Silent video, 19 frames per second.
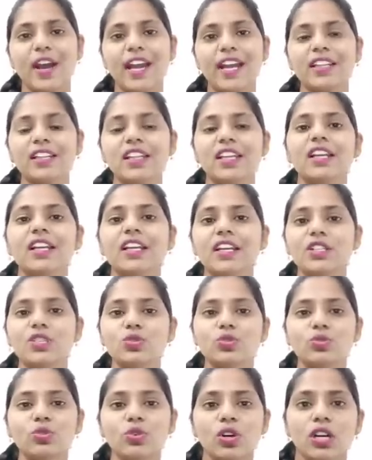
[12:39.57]
Why they leads
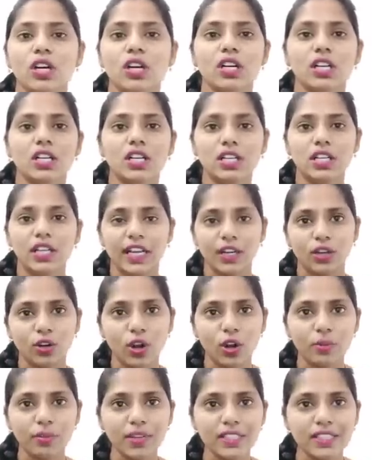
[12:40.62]
to uh,
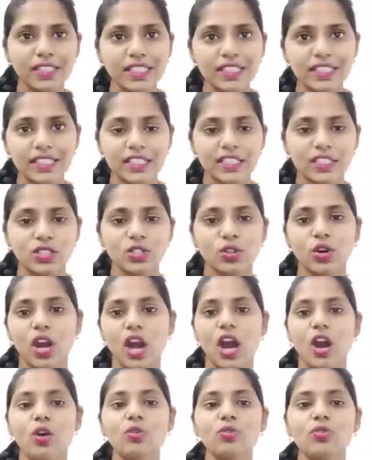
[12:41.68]
economic decrease? So
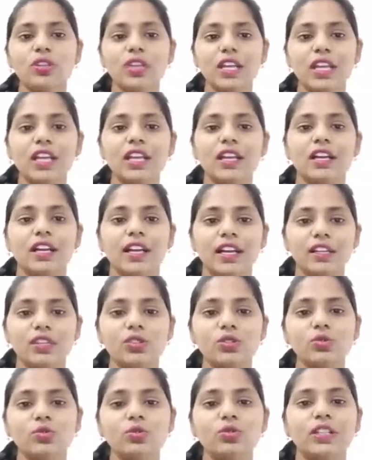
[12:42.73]
how they
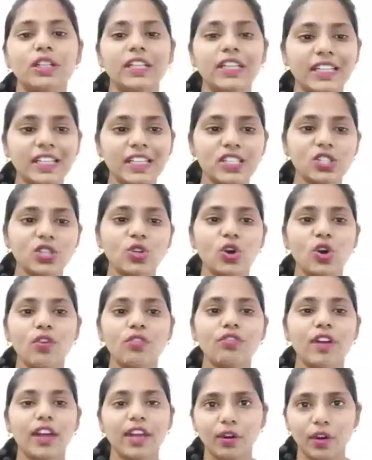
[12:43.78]
led to decreasing
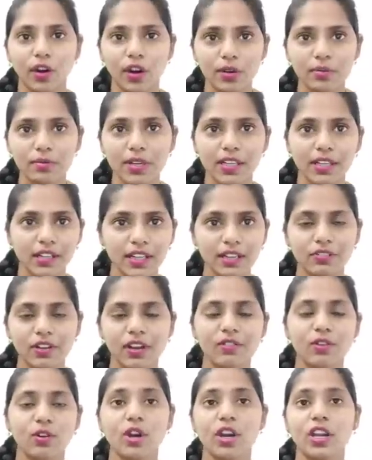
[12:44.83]
of economic
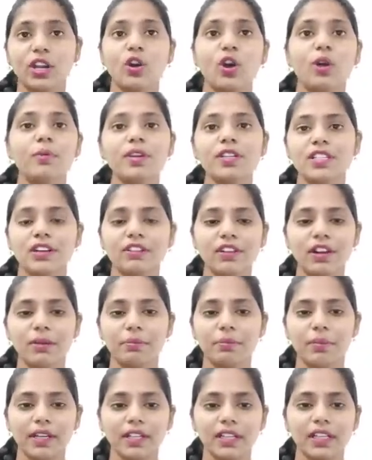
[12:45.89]
revival or economic
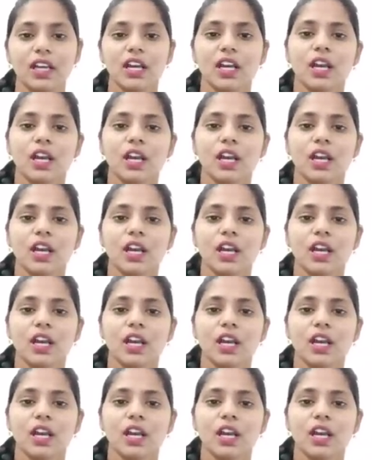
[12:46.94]
development?